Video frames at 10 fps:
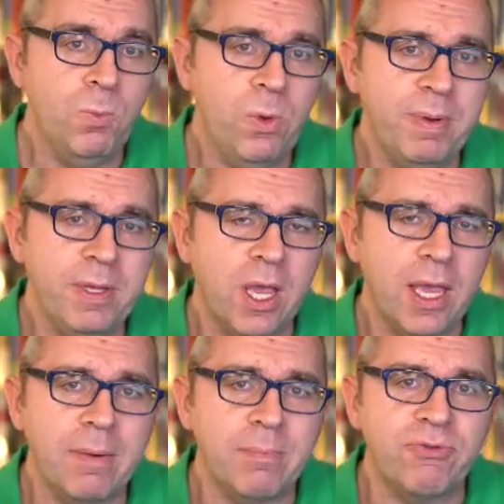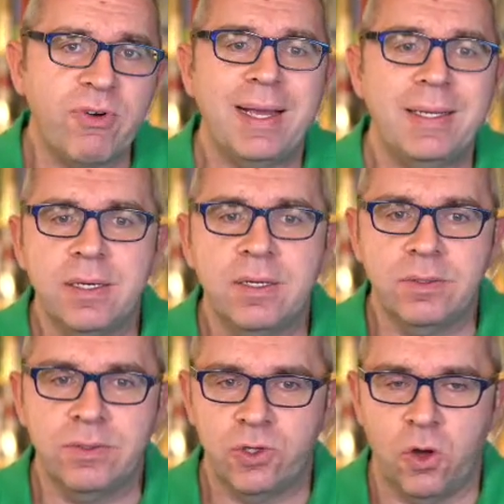We'll be looking at
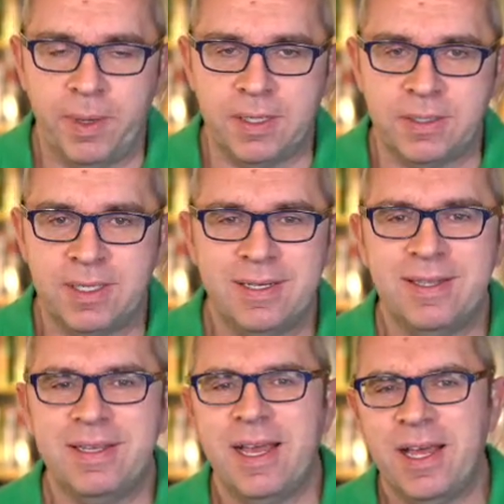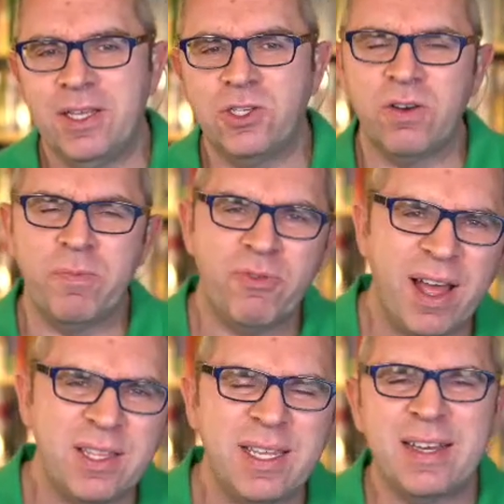practical topics, the sort of
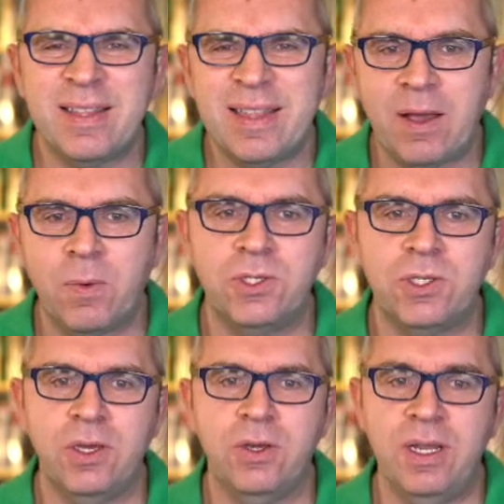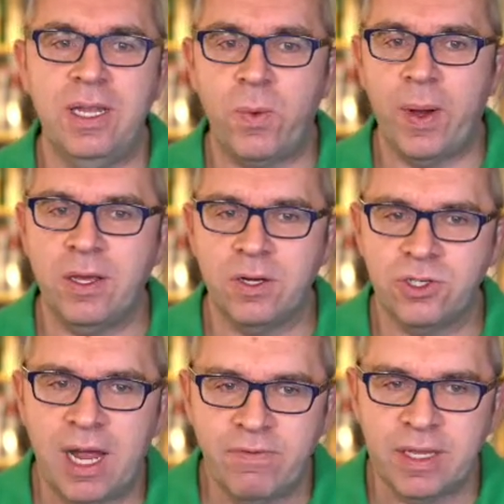practical language that you need when you're
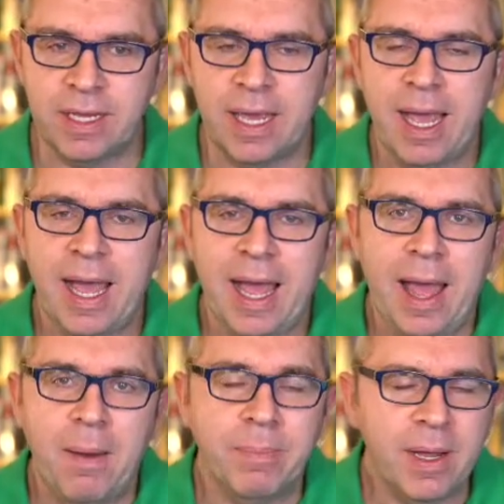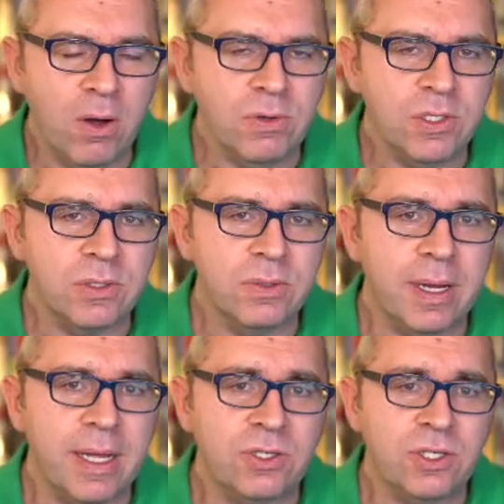travelling, but also
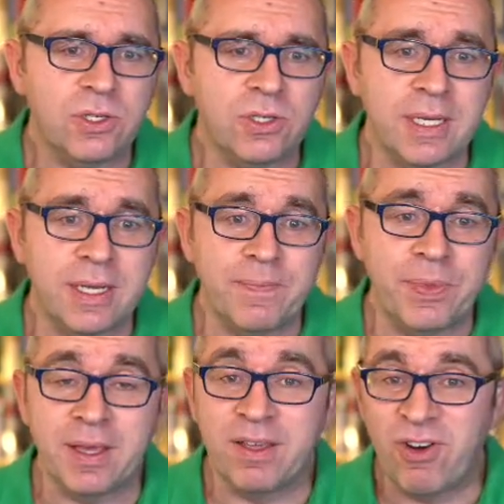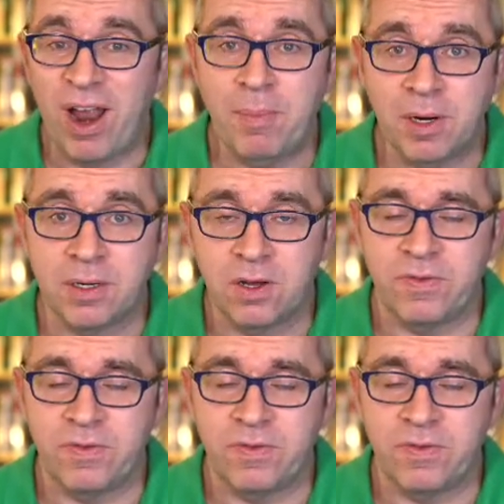introducing the grammar of